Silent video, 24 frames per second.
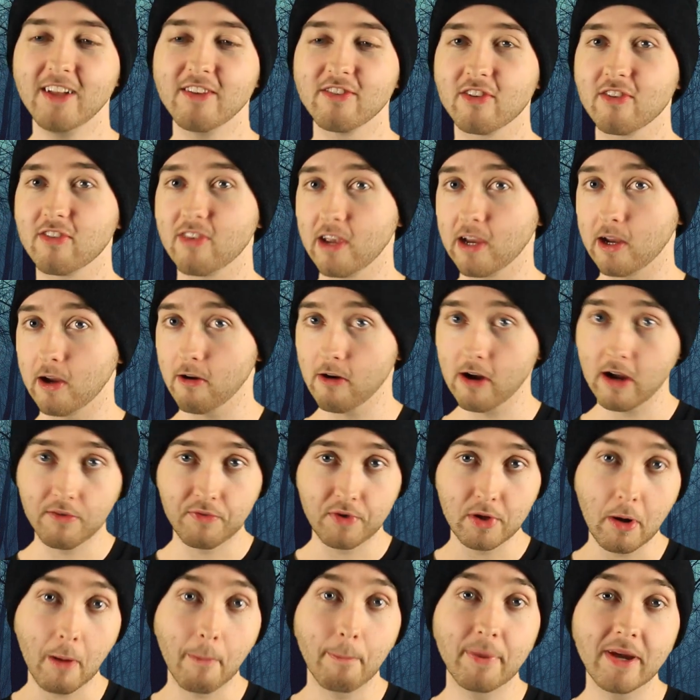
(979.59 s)
Just like, all right,
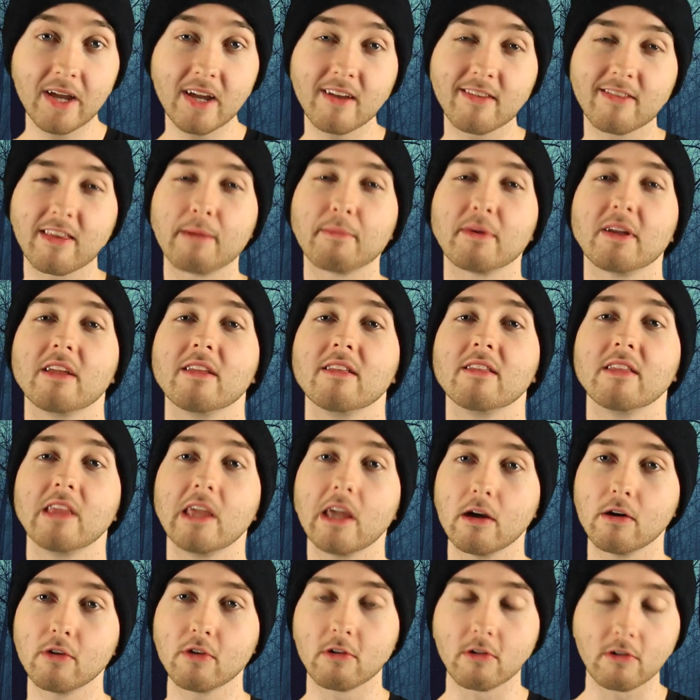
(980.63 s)
if you don't piss, I'm going to
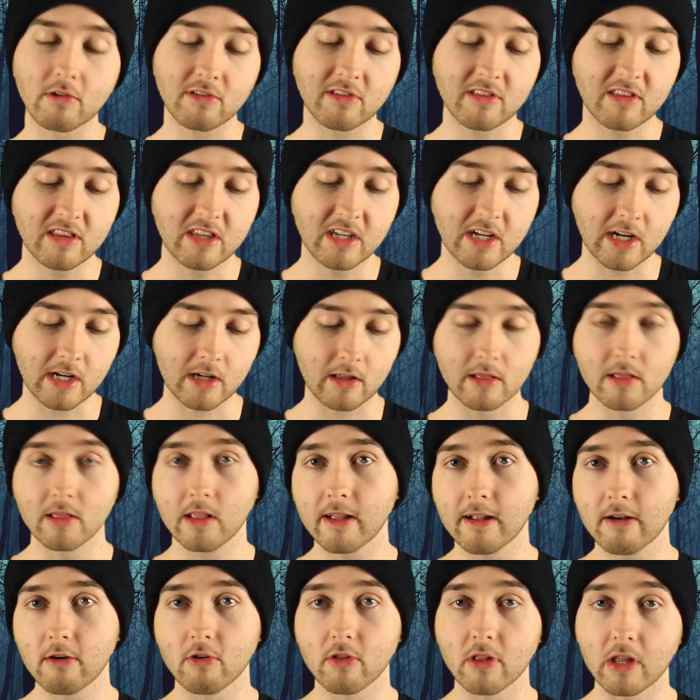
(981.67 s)
nail your dick
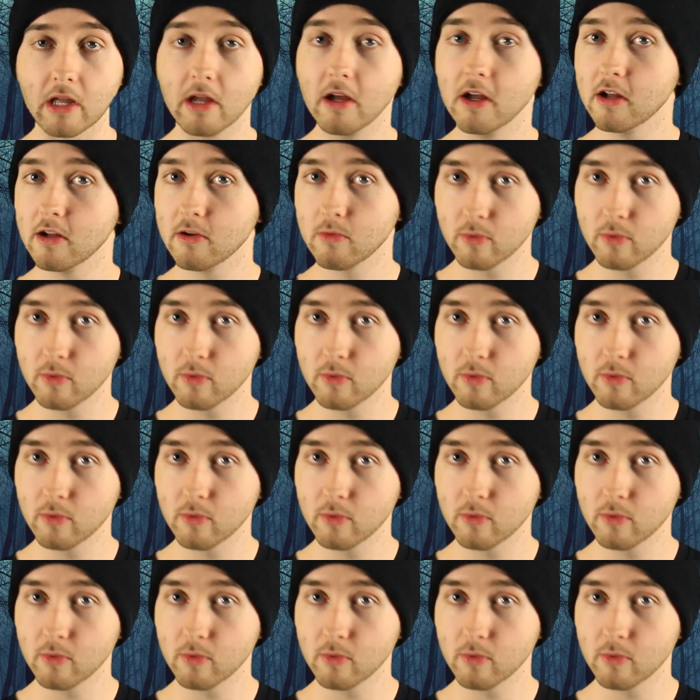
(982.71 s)
literally